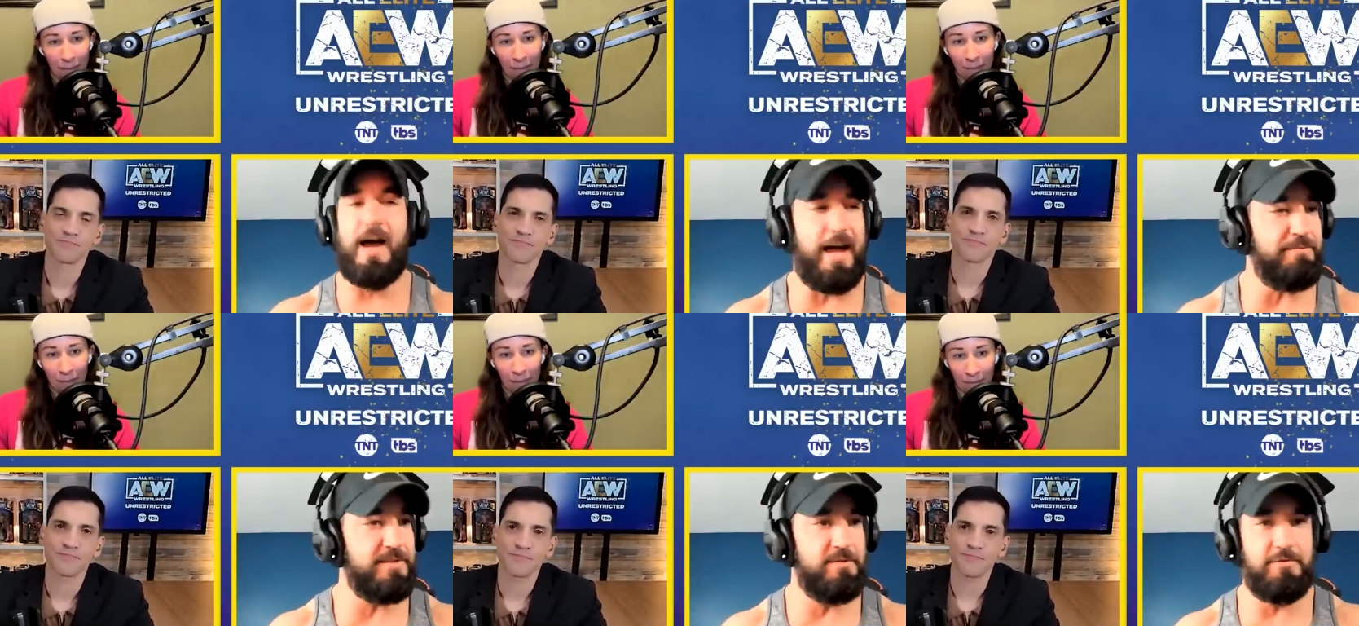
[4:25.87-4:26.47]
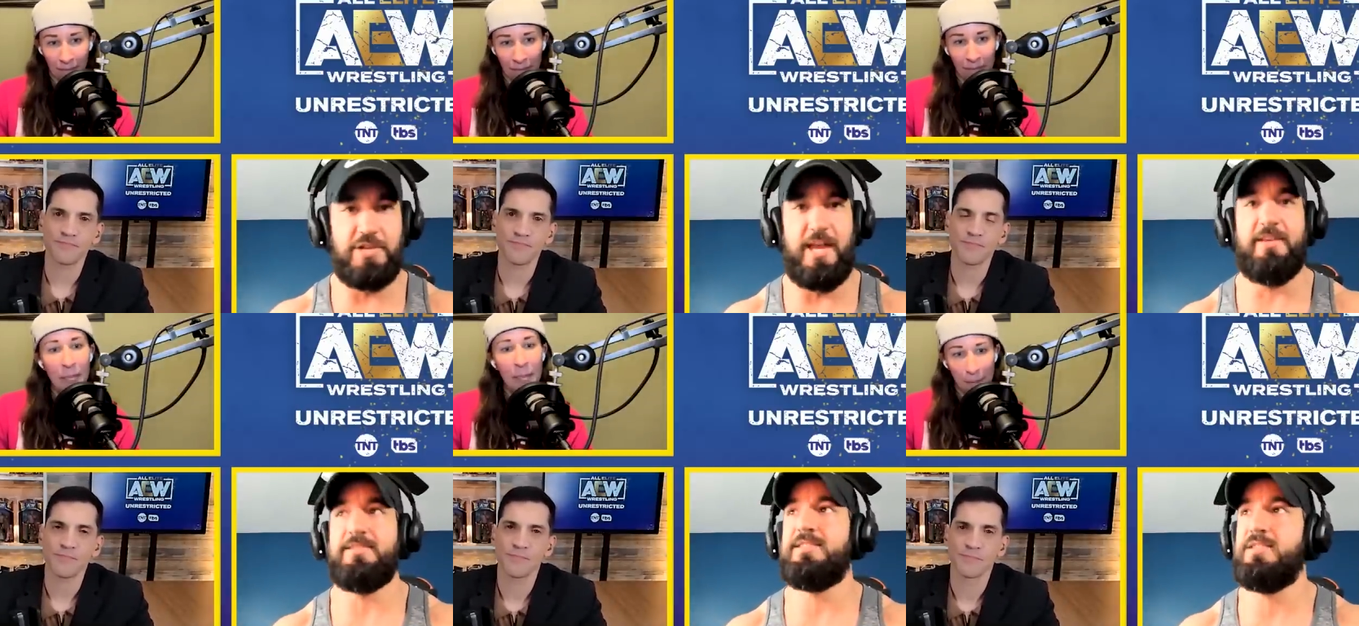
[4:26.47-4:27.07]
Speaker 1: absolute
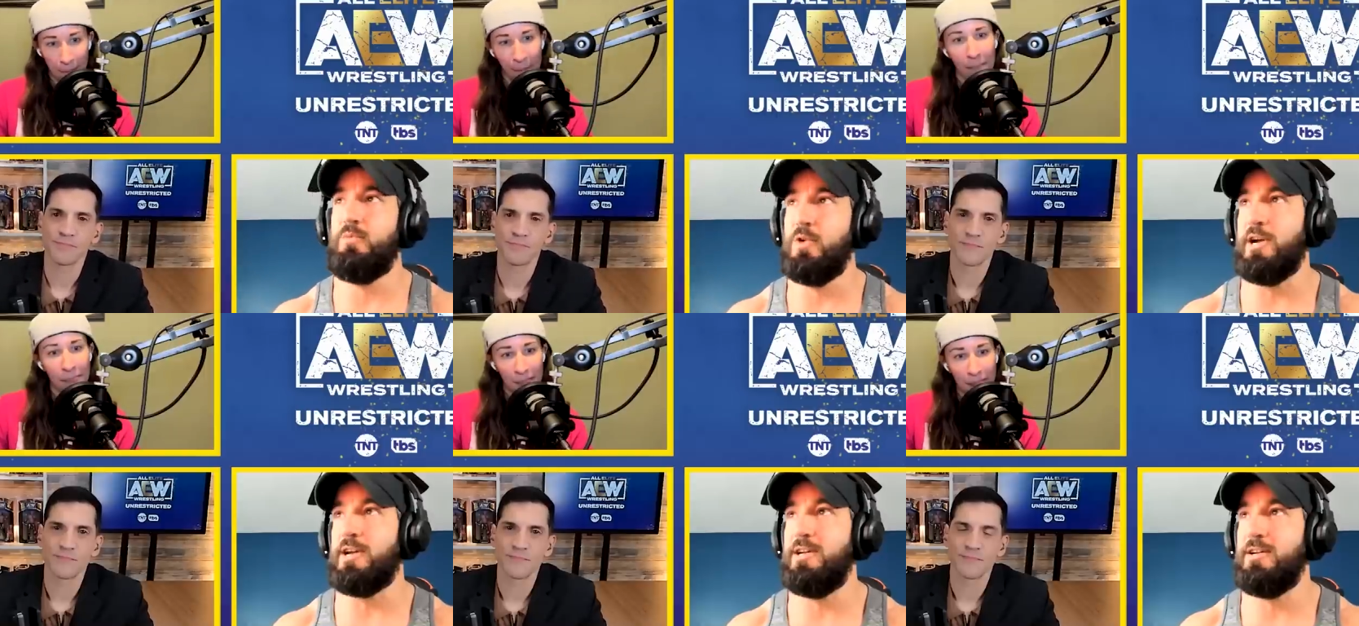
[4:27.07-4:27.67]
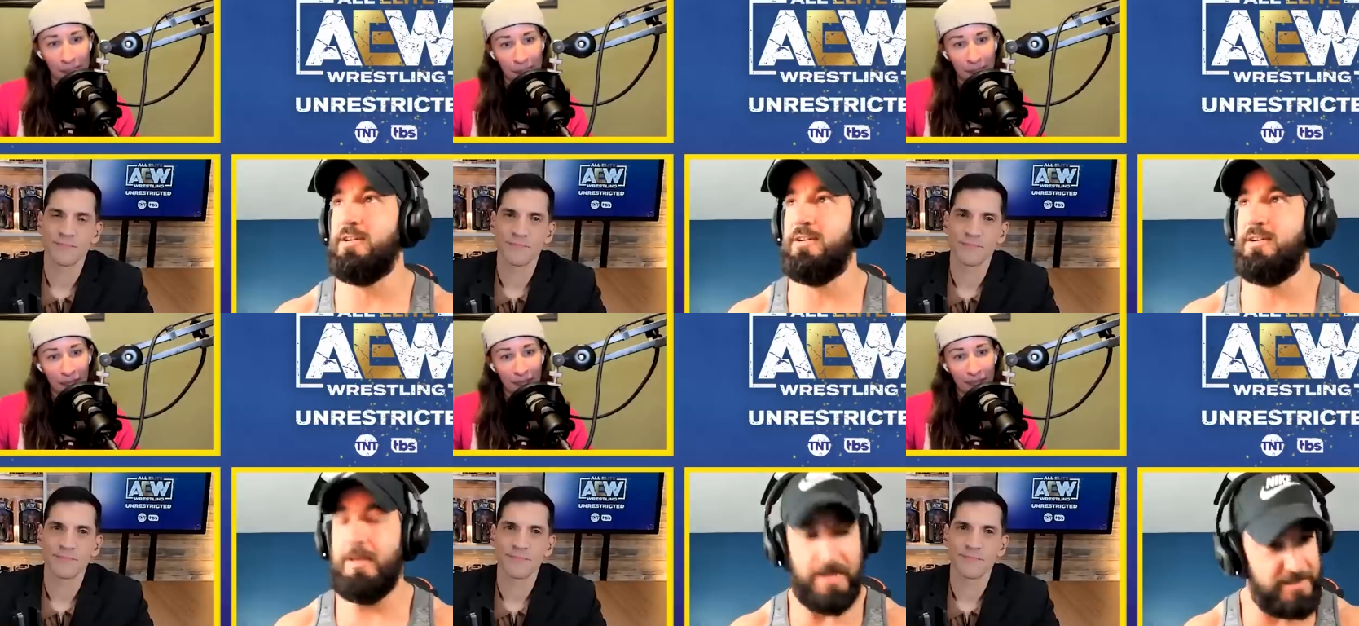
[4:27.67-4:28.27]
chance to work.
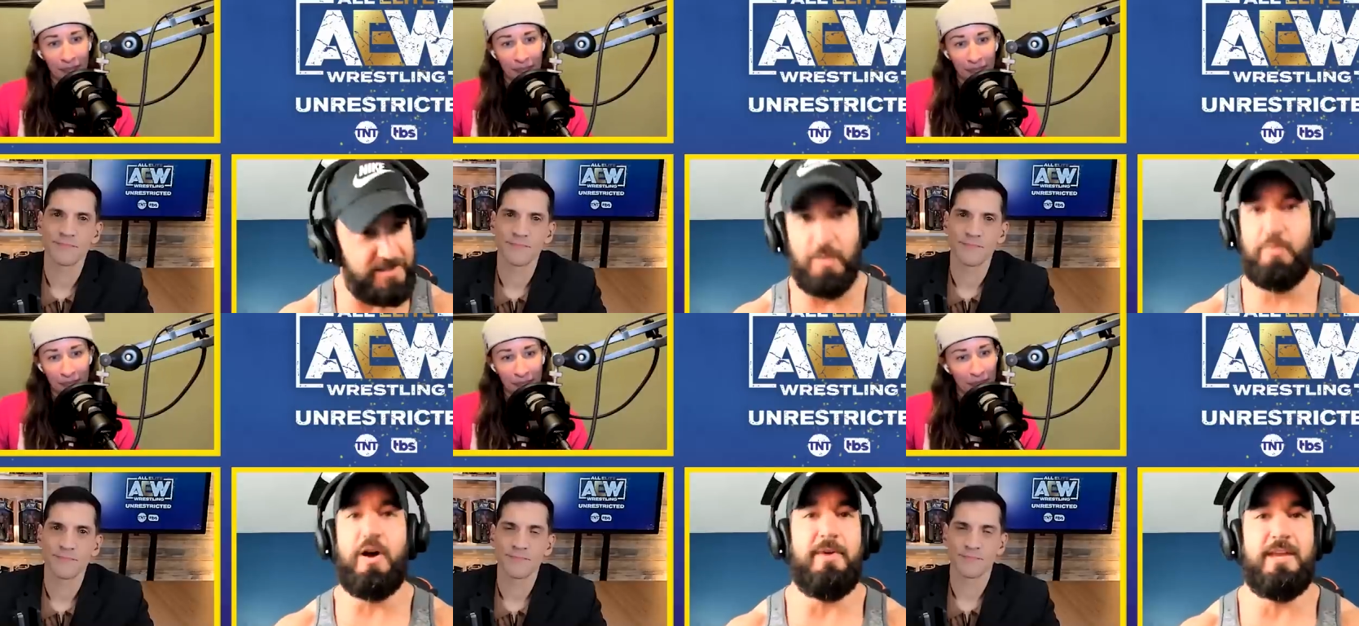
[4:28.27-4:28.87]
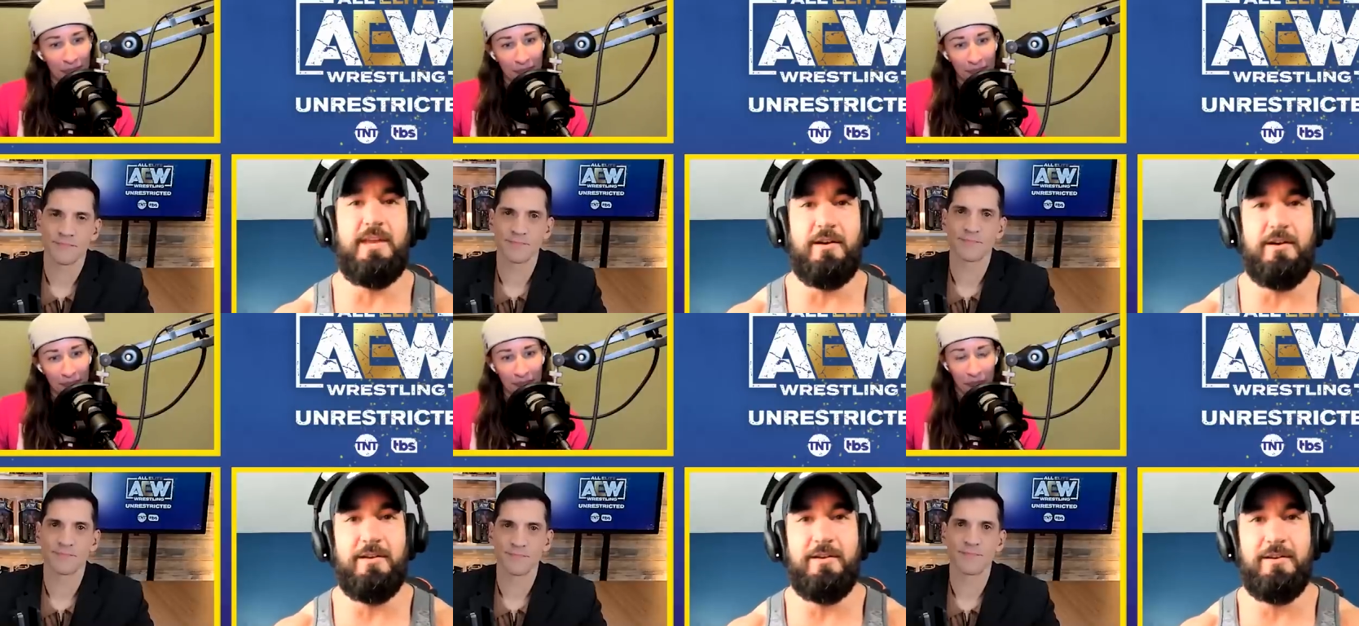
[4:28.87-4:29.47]
I still brought my gear.
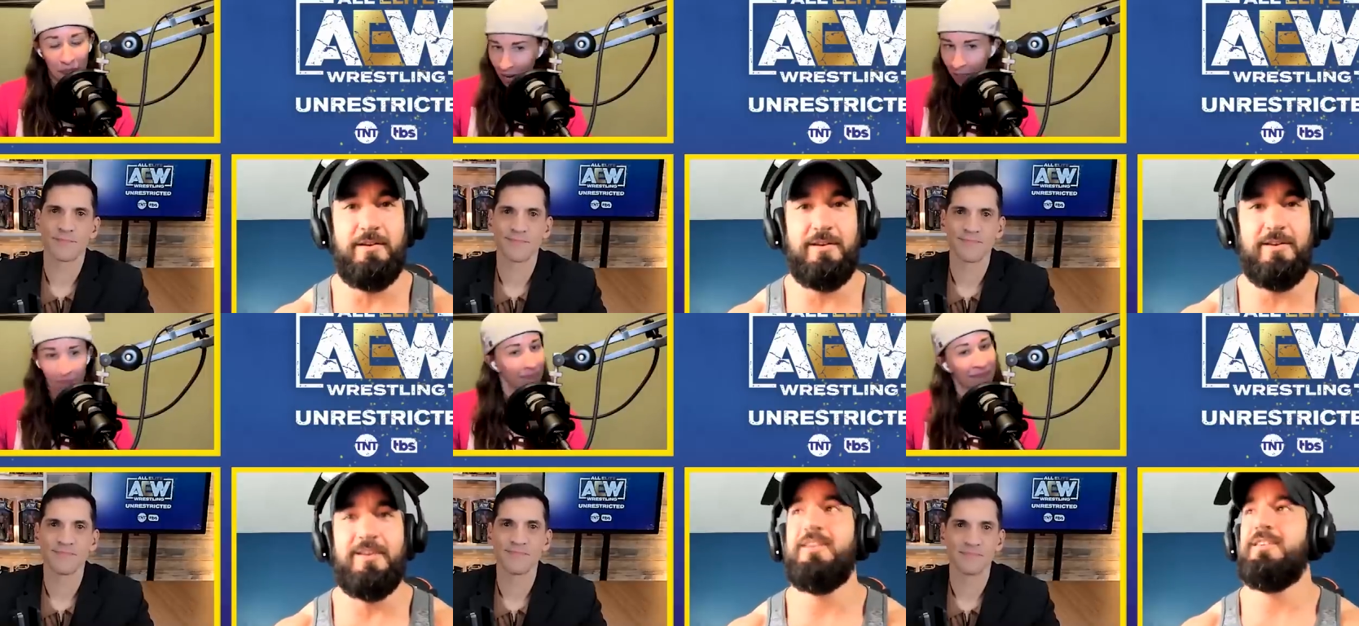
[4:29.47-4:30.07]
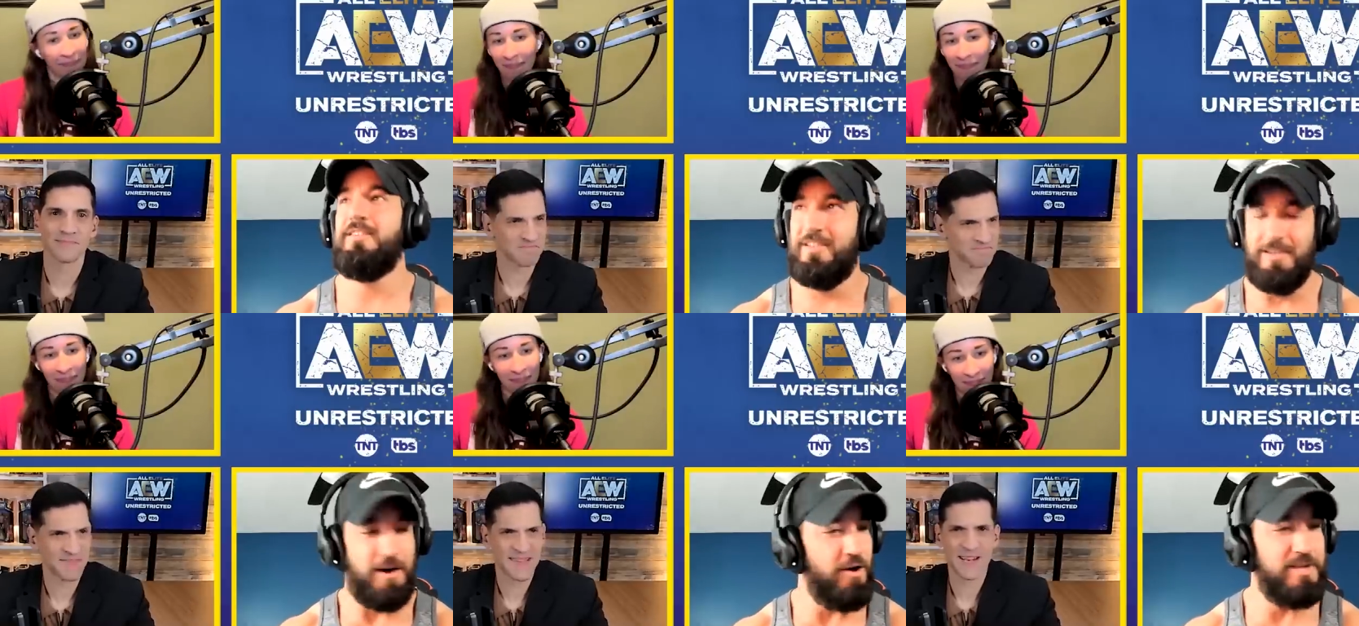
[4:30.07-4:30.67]
Speaker 2: Yeah.
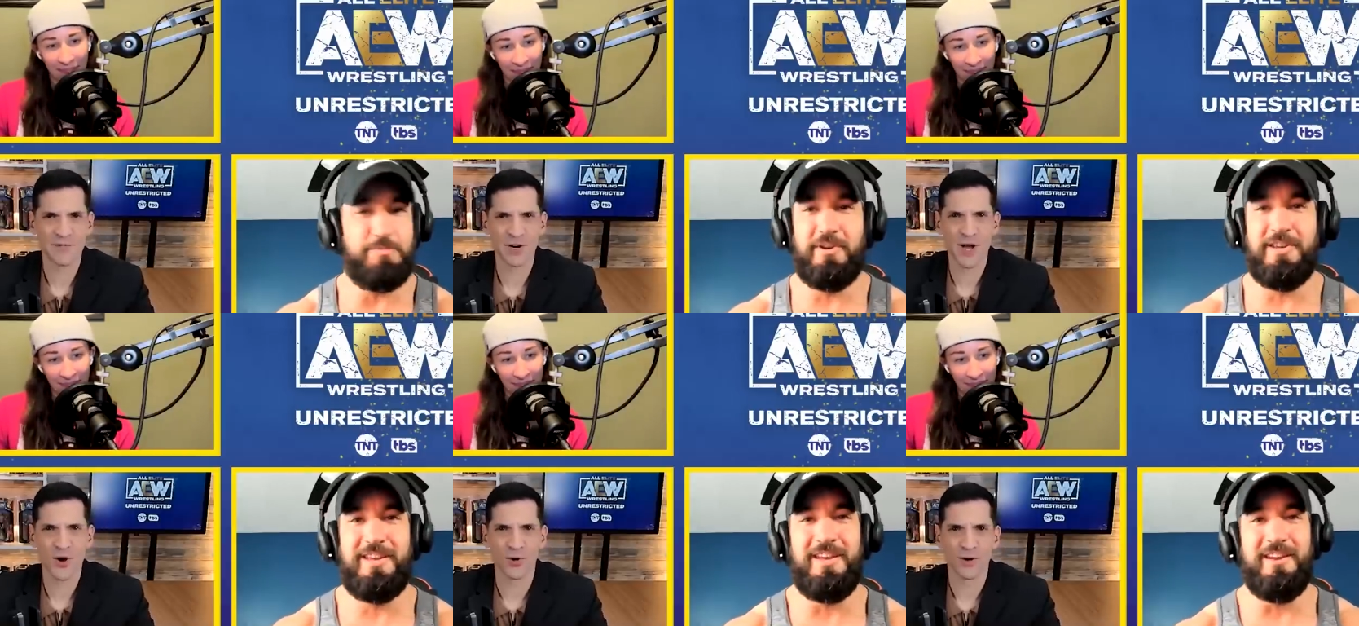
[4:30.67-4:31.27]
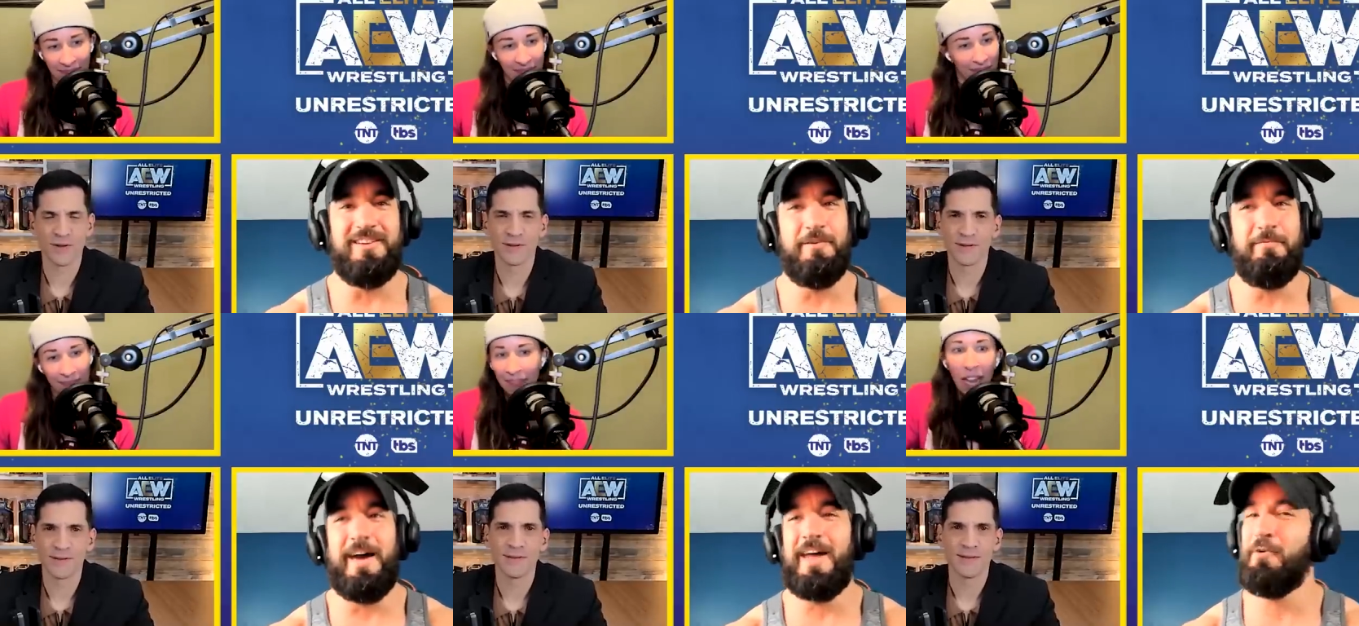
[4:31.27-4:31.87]
Always bring know. your gear,
Speaker 1: no matter